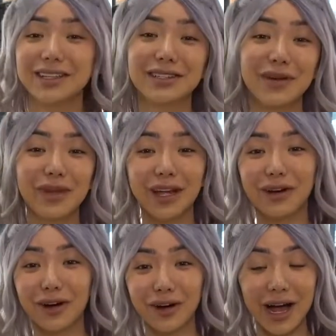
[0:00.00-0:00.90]
So I'm like,
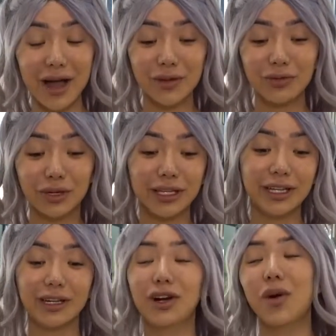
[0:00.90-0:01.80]
girl, I would
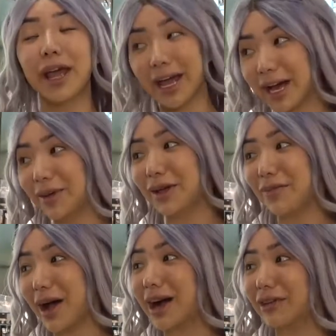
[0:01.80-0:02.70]
really go ham
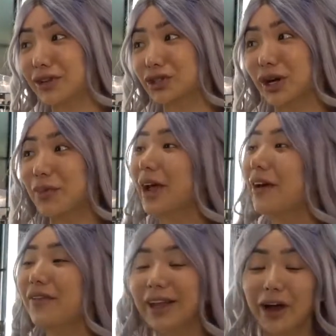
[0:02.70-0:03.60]
in MAC for sure. But
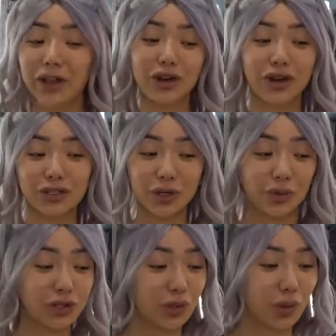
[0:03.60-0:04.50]
I feel like all the girls were so